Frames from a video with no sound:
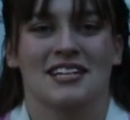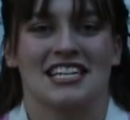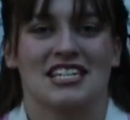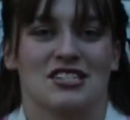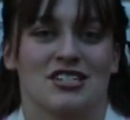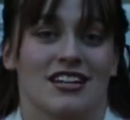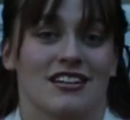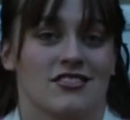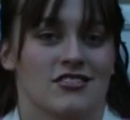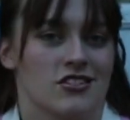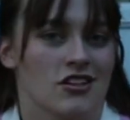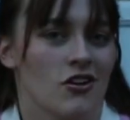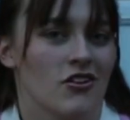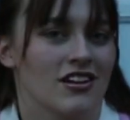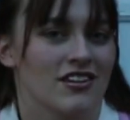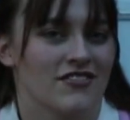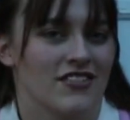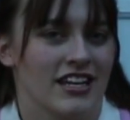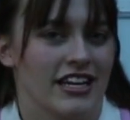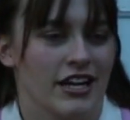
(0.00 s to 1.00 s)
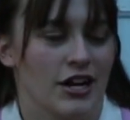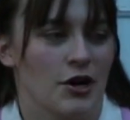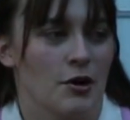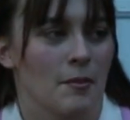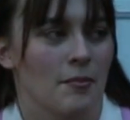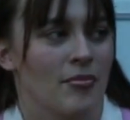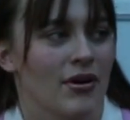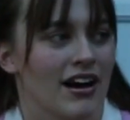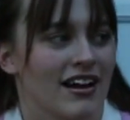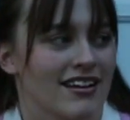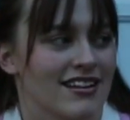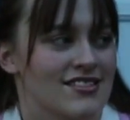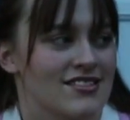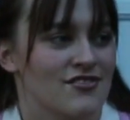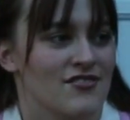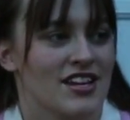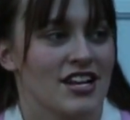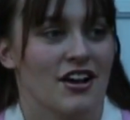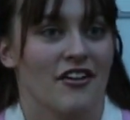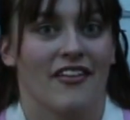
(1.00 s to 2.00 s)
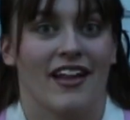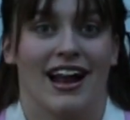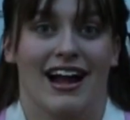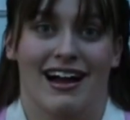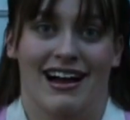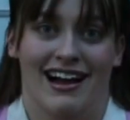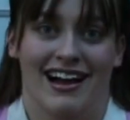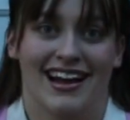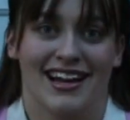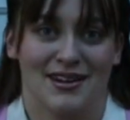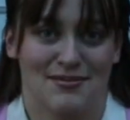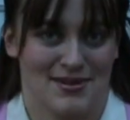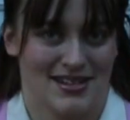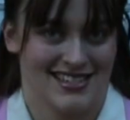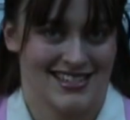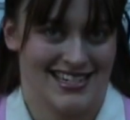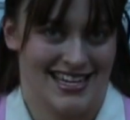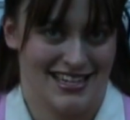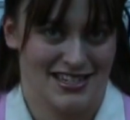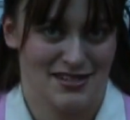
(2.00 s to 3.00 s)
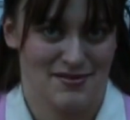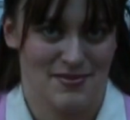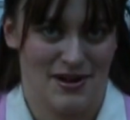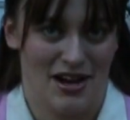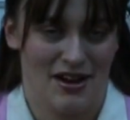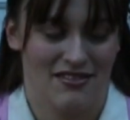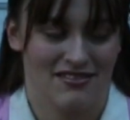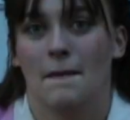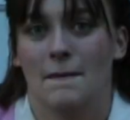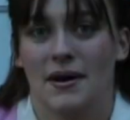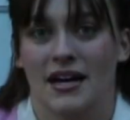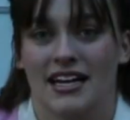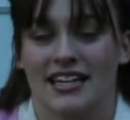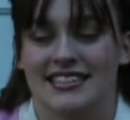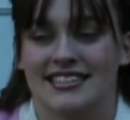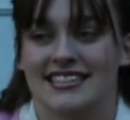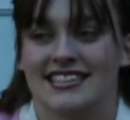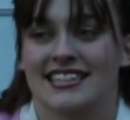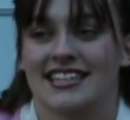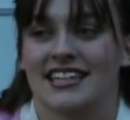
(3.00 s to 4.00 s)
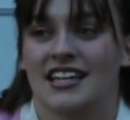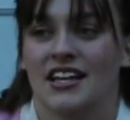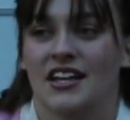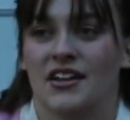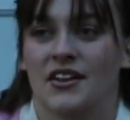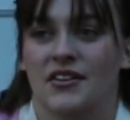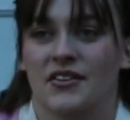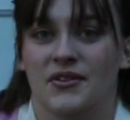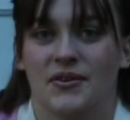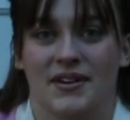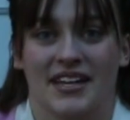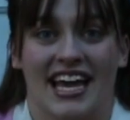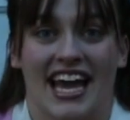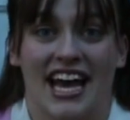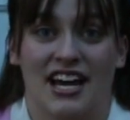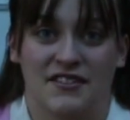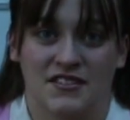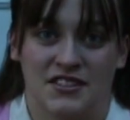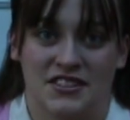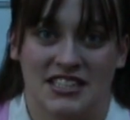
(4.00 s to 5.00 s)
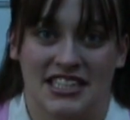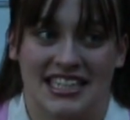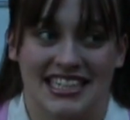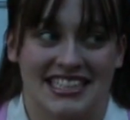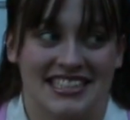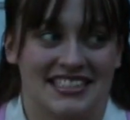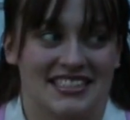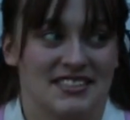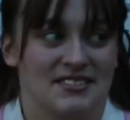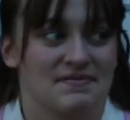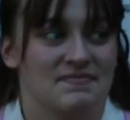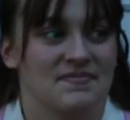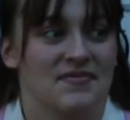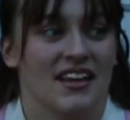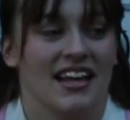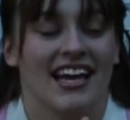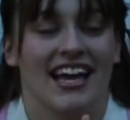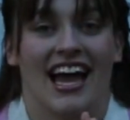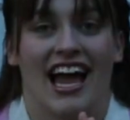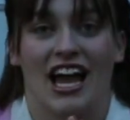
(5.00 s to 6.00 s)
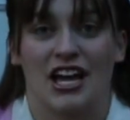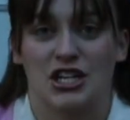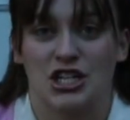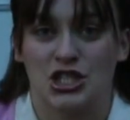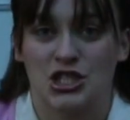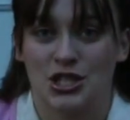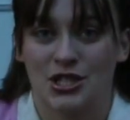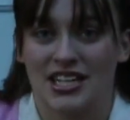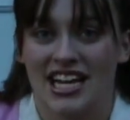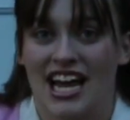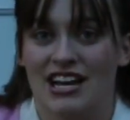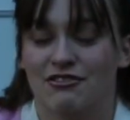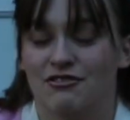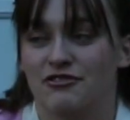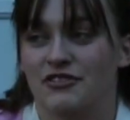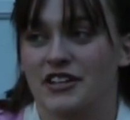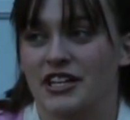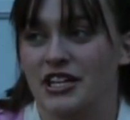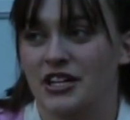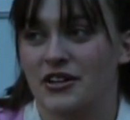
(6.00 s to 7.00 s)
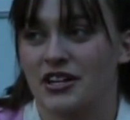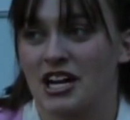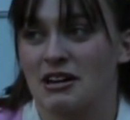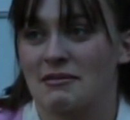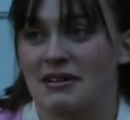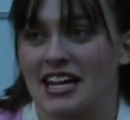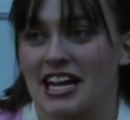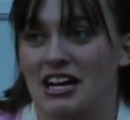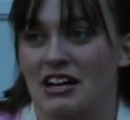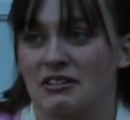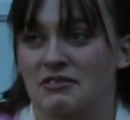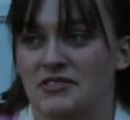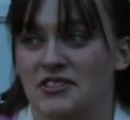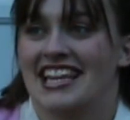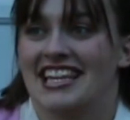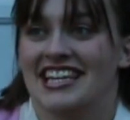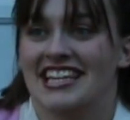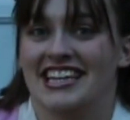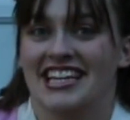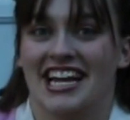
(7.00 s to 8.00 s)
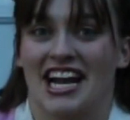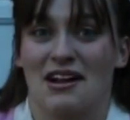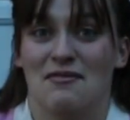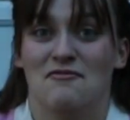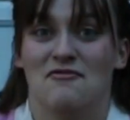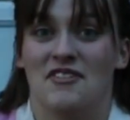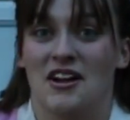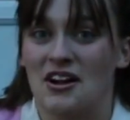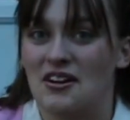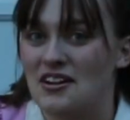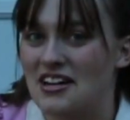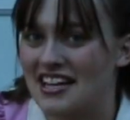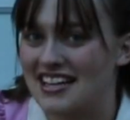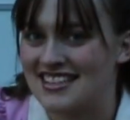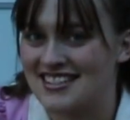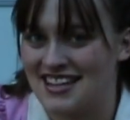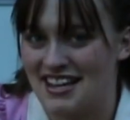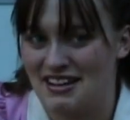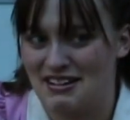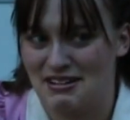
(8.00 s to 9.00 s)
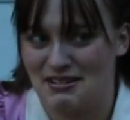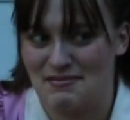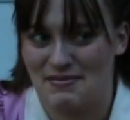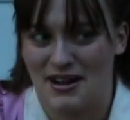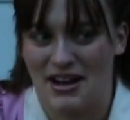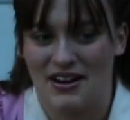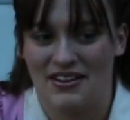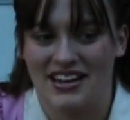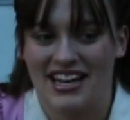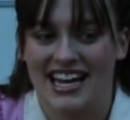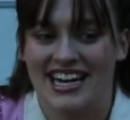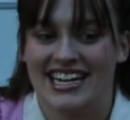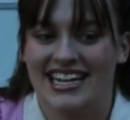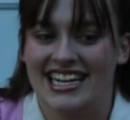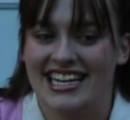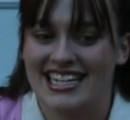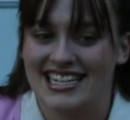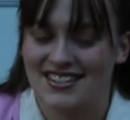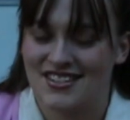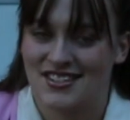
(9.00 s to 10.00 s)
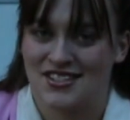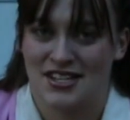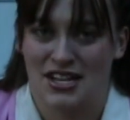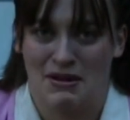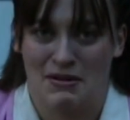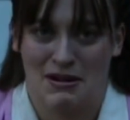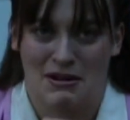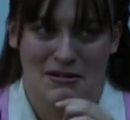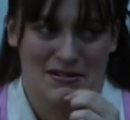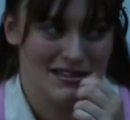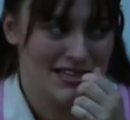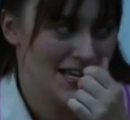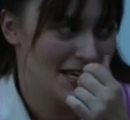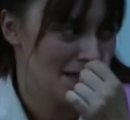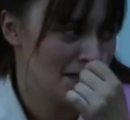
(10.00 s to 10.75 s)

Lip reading: is not a sewing video, but it's a video that I'm excited about. But the week after next, I should have a video coming out that I'm very excited about, and it is sewing related.